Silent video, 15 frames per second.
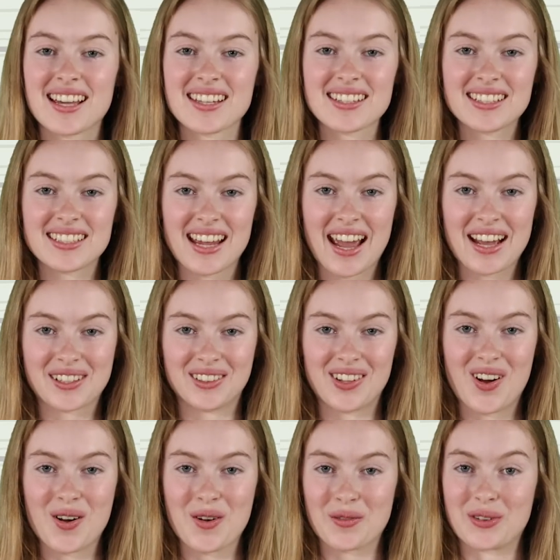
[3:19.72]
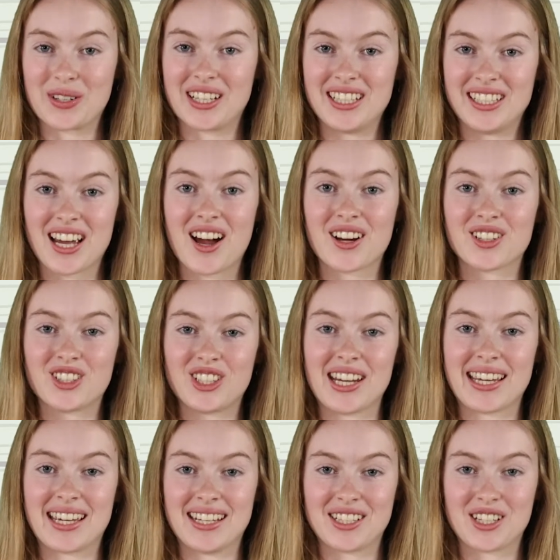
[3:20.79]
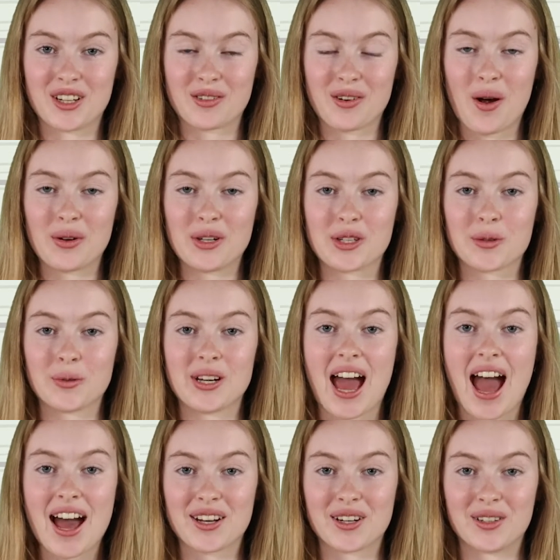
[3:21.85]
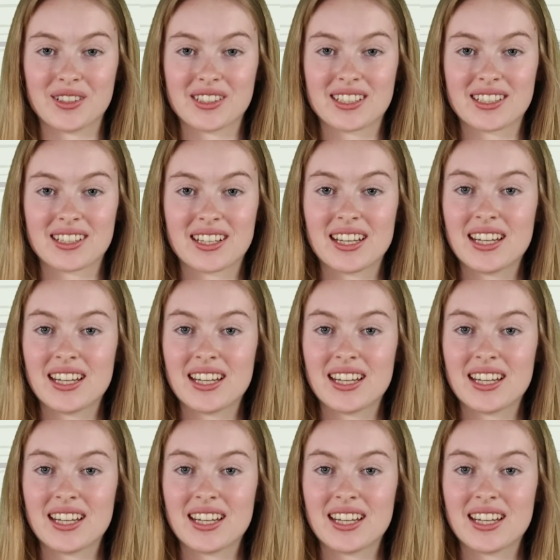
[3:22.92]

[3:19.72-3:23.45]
doesn't take long for a young chicken to grow into an adult.